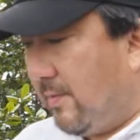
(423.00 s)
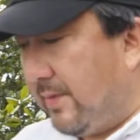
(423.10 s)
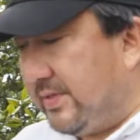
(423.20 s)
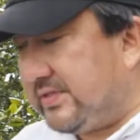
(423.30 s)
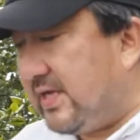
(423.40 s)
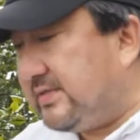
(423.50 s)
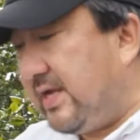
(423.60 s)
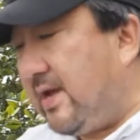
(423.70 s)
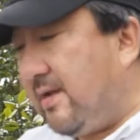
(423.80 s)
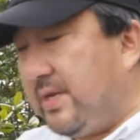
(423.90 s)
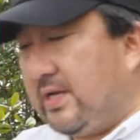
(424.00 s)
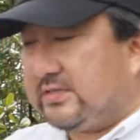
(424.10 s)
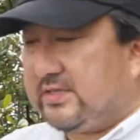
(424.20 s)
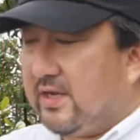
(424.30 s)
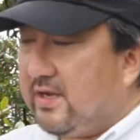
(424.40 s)
But besides that, I mean,
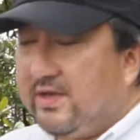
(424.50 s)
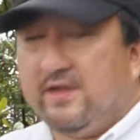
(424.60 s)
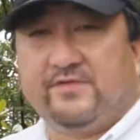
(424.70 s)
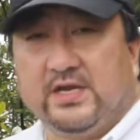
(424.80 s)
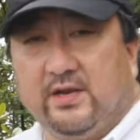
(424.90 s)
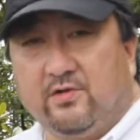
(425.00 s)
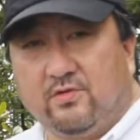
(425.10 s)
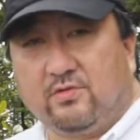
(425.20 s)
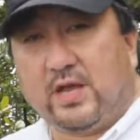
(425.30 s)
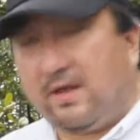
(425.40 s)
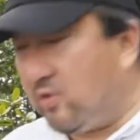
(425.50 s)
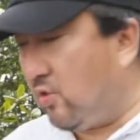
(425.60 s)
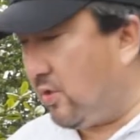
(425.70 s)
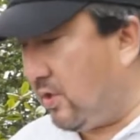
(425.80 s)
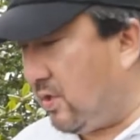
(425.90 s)
it's a, a nifty little
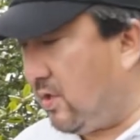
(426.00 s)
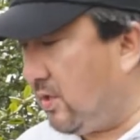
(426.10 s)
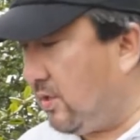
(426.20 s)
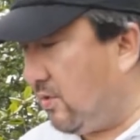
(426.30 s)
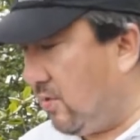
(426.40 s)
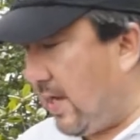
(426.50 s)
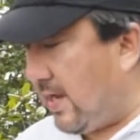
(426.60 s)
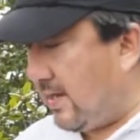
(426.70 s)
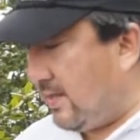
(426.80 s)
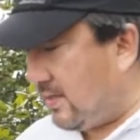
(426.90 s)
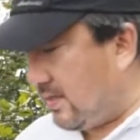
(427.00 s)
camcorder, you know, and